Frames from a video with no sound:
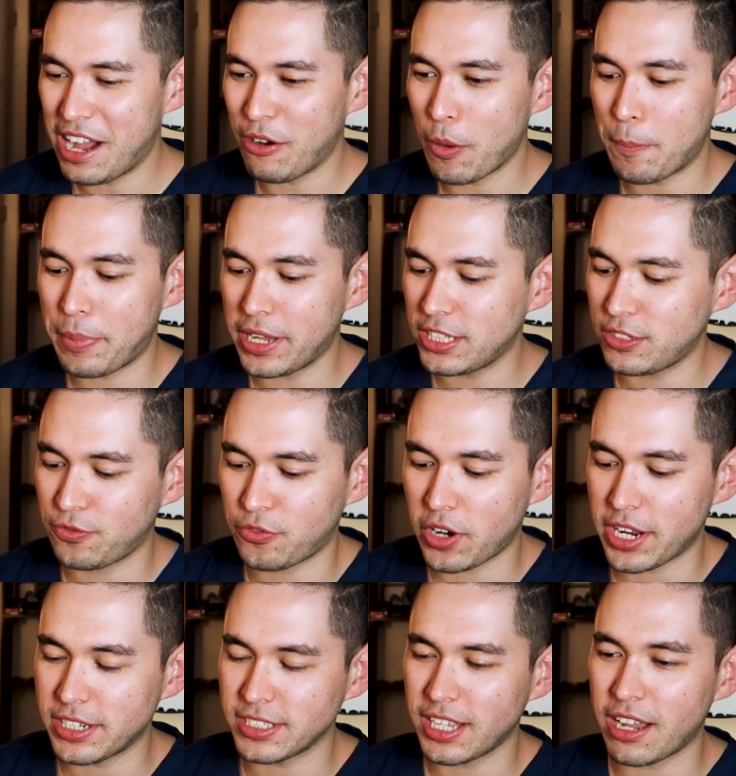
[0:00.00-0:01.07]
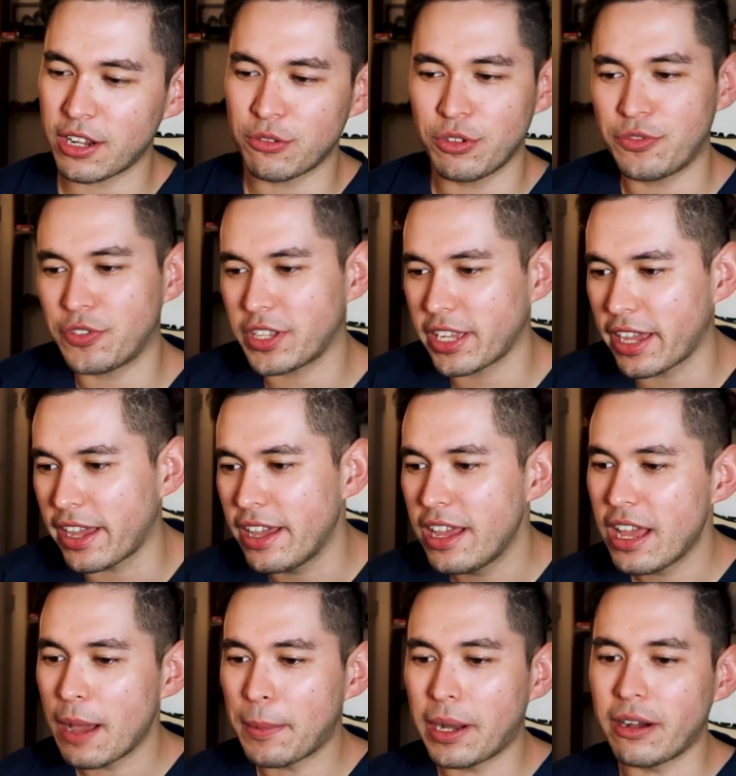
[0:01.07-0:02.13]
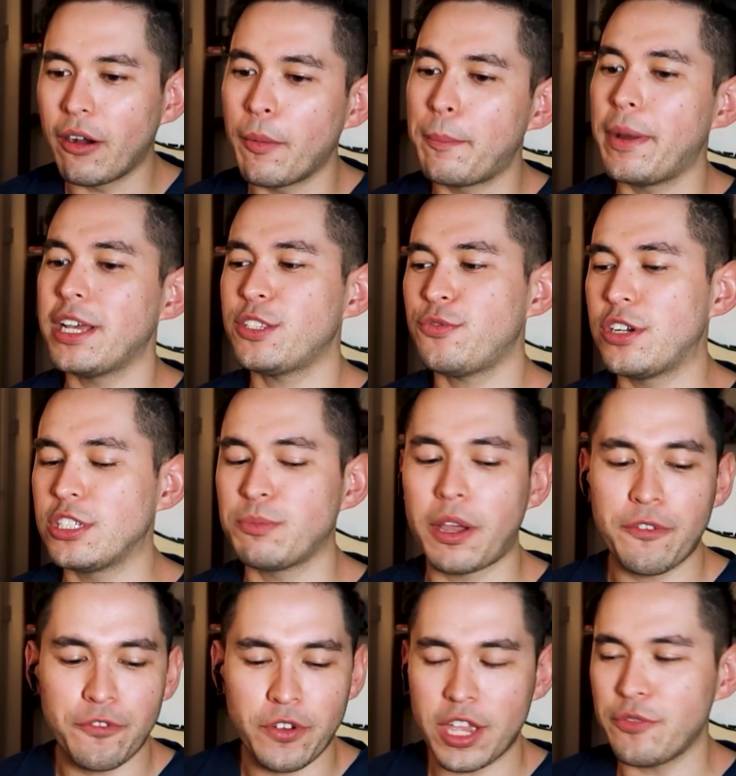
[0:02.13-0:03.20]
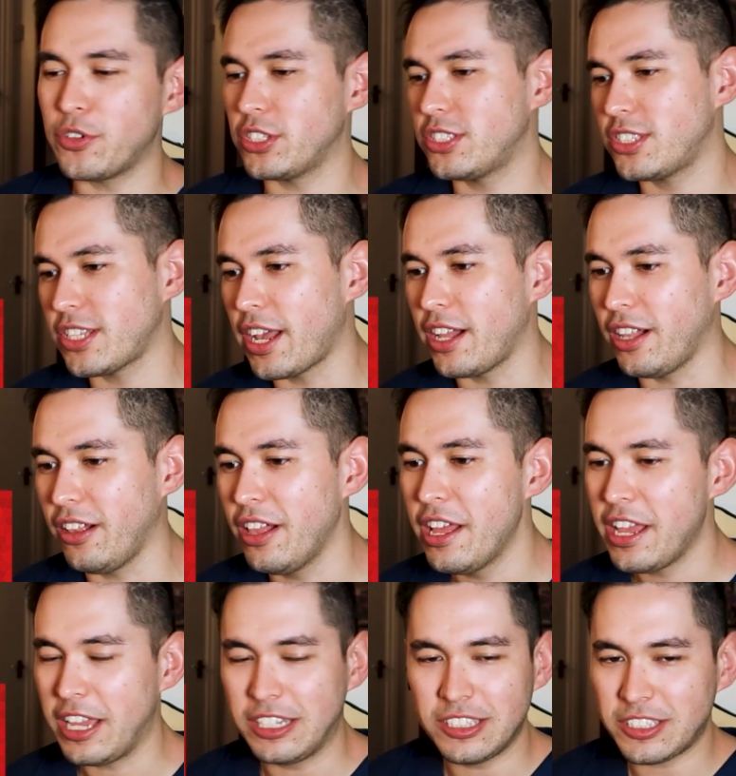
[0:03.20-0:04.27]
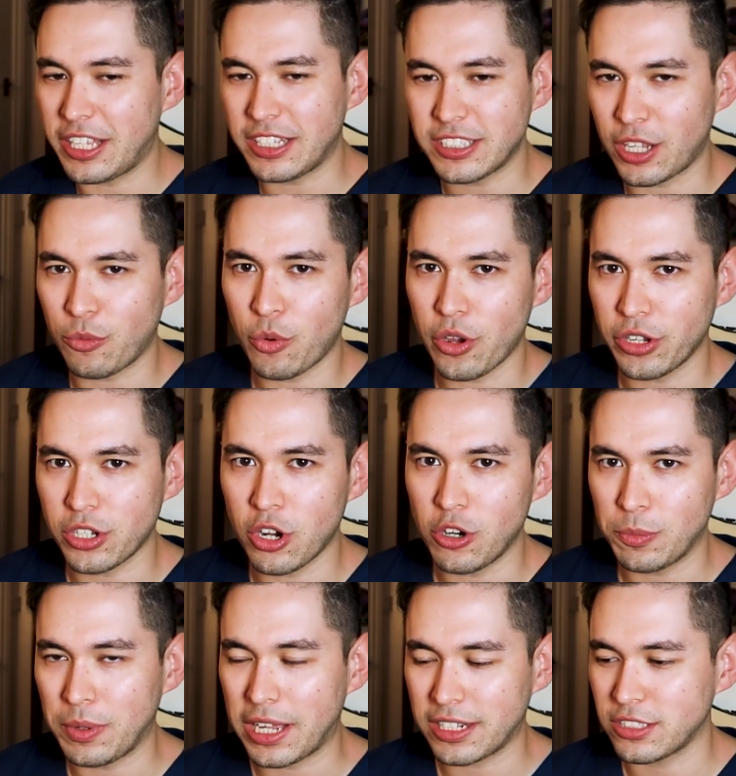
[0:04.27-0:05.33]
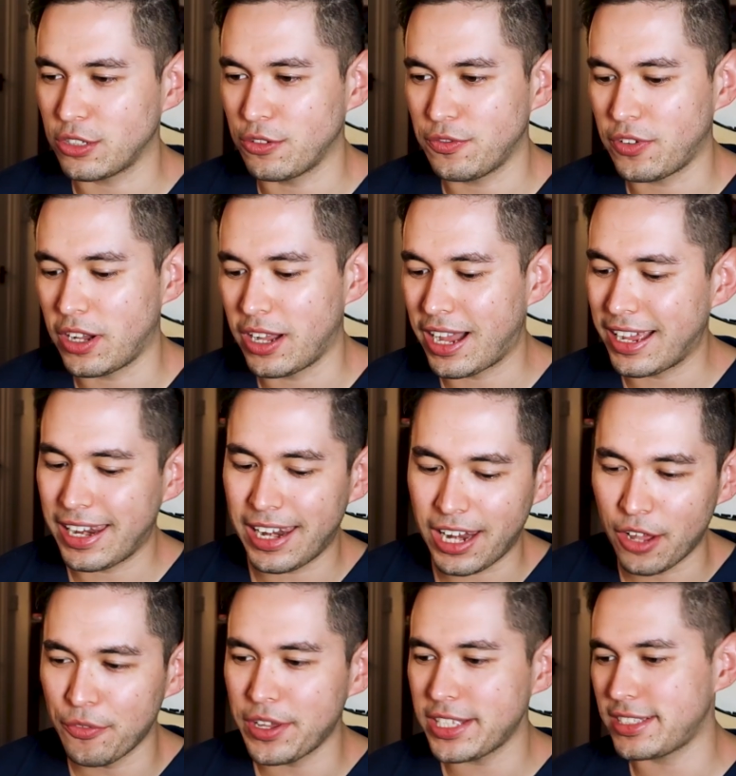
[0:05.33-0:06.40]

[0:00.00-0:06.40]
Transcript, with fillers: our best friends. How can we forget about our best friends? My favorite cell in Cells at Work Code Black so far. I love